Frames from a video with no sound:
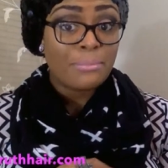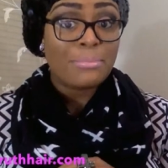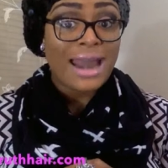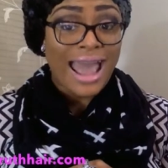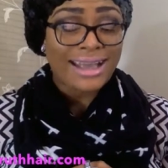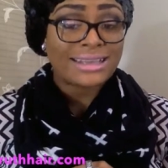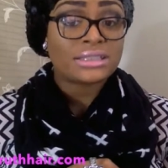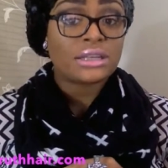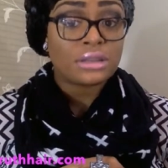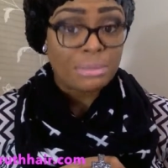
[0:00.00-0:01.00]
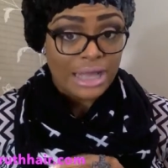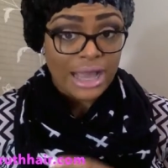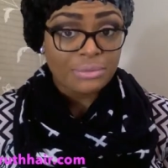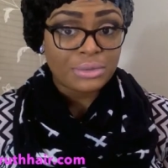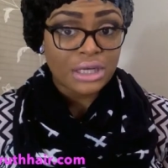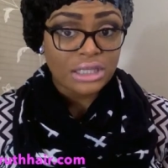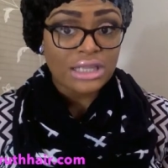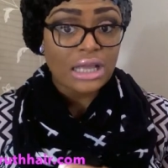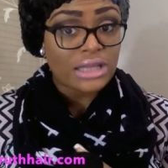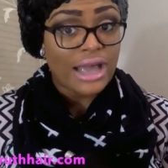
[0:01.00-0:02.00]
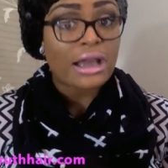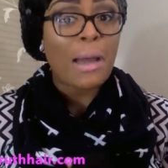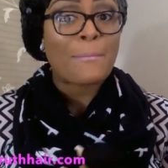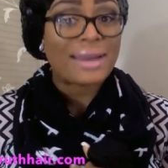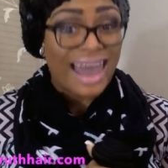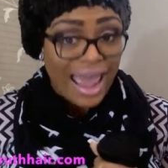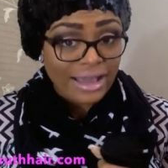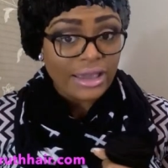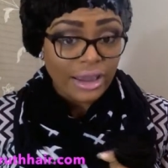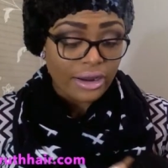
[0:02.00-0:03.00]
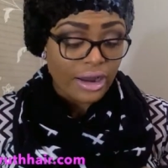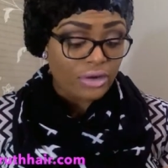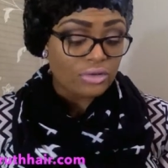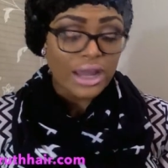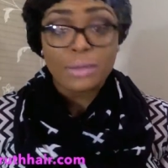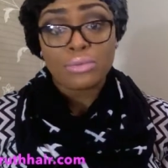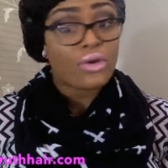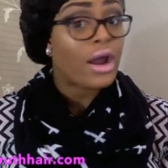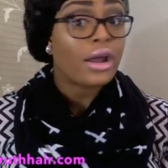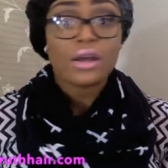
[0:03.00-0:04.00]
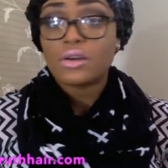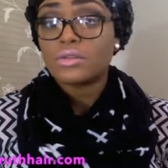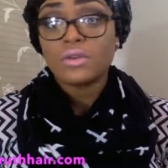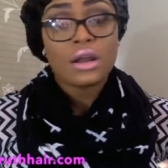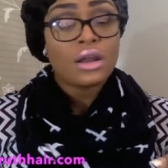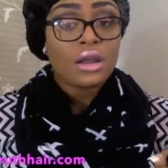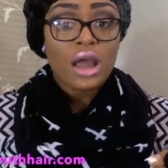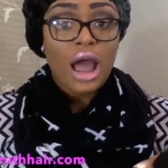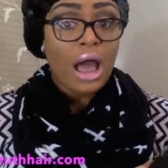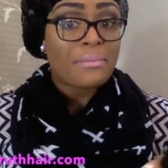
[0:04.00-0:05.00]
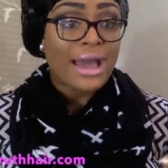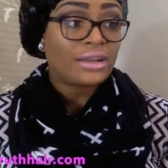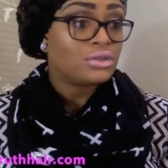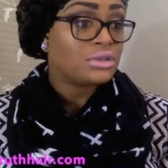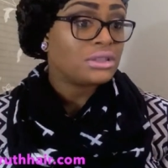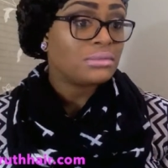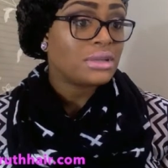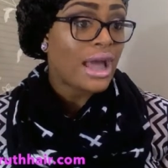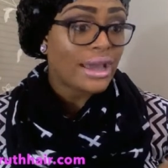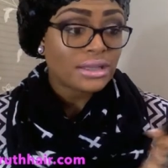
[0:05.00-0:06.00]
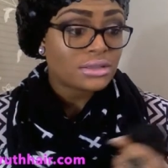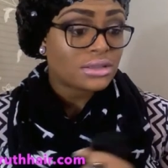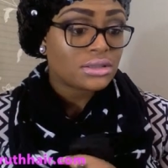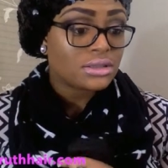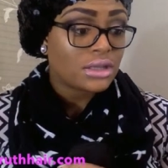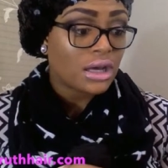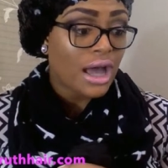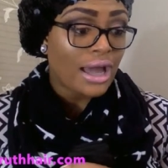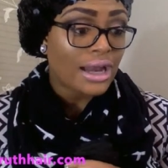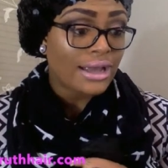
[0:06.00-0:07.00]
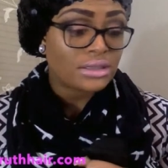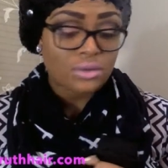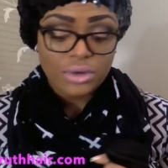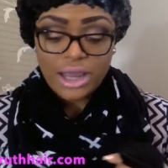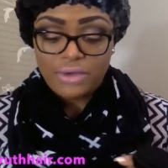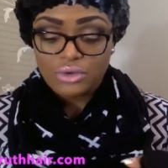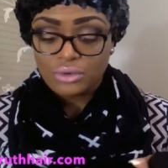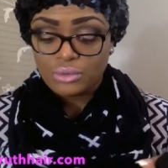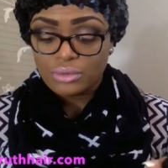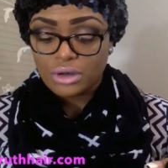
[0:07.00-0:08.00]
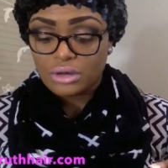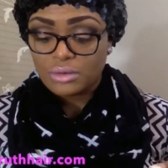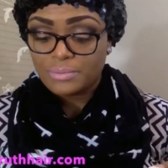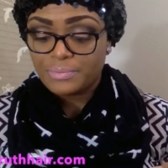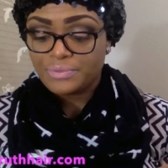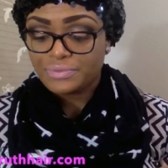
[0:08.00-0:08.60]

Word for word: Blackest of the black, because I like black hair. I don't like brown. I might do some lights, uh, highlights or what have you, um,